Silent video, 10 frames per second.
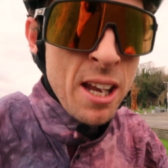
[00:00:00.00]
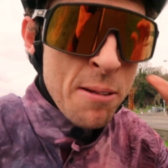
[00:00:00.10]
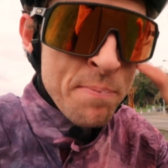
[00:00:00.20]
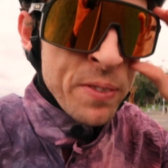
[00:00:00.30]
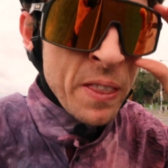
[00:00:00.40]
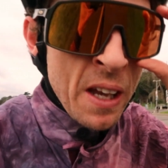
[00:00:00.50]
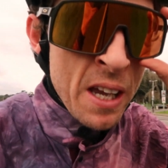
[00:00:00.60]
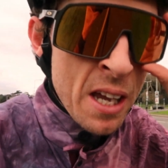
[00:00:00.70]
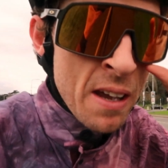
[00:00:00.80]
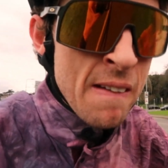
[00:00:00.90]

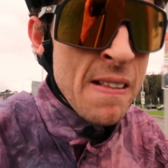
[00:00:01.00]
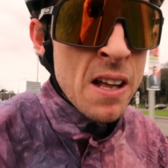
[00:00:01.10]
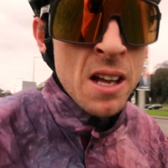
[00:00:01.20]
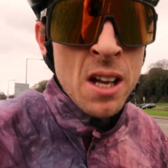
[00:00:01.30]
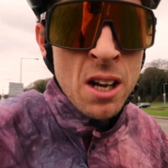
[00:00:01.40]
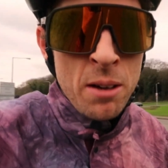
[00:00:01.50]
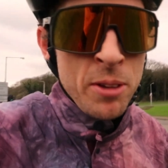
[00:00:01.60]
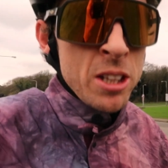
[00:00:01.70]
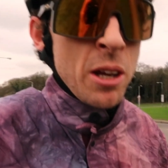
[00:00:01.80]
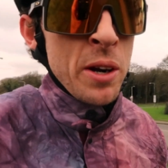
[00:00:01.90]

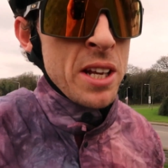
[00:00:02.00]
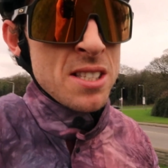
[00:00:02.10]
I'm not doing